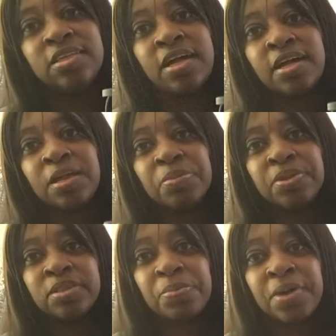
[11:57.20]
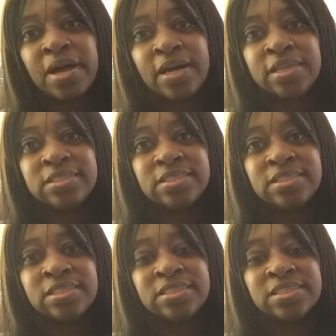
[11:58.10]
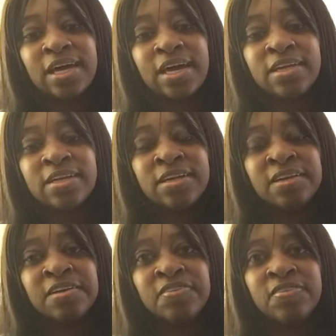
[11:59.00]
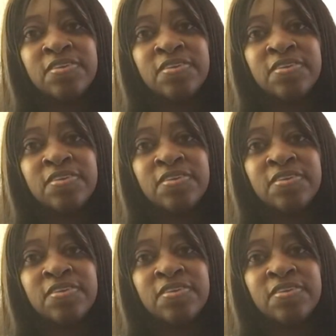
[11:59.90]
I can put the pods inside of